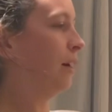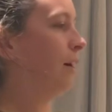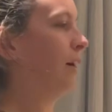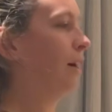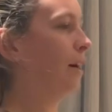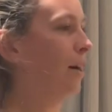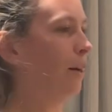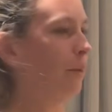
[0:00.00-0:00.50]

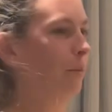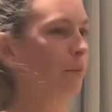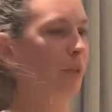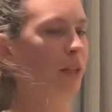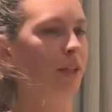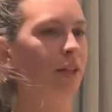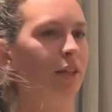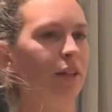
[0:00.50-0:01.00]

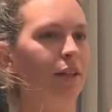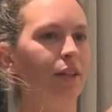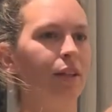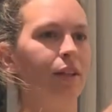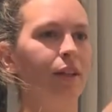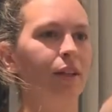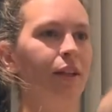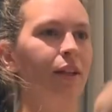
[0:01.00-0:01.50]

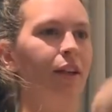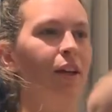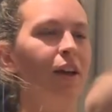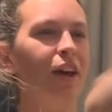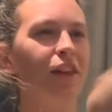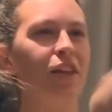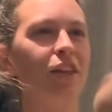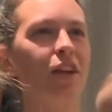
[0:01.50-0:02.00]

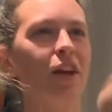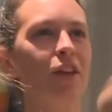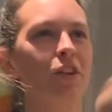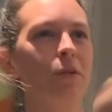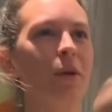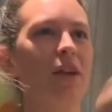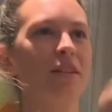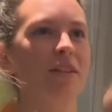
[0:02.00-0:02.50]
I think other
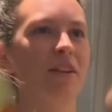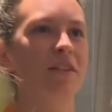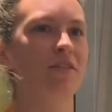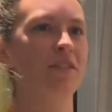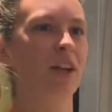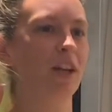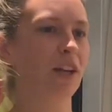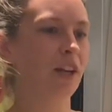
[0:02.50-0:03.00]
ways I've
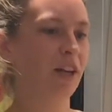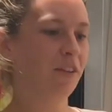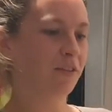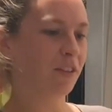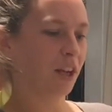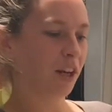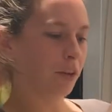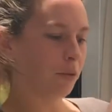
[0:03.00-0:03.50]
done
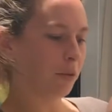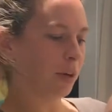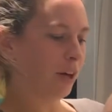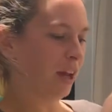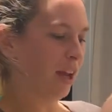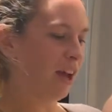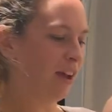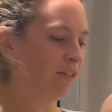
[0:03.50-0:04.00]
it where I
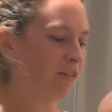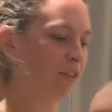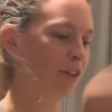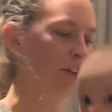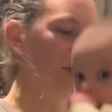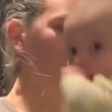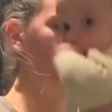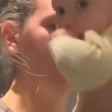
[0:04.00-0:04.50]
have her
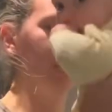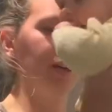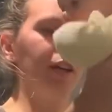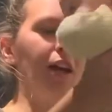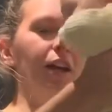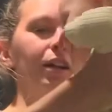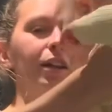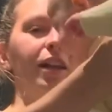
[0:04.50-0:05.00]

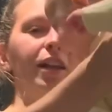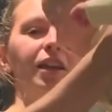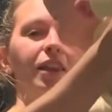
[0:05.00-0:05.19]
kind of like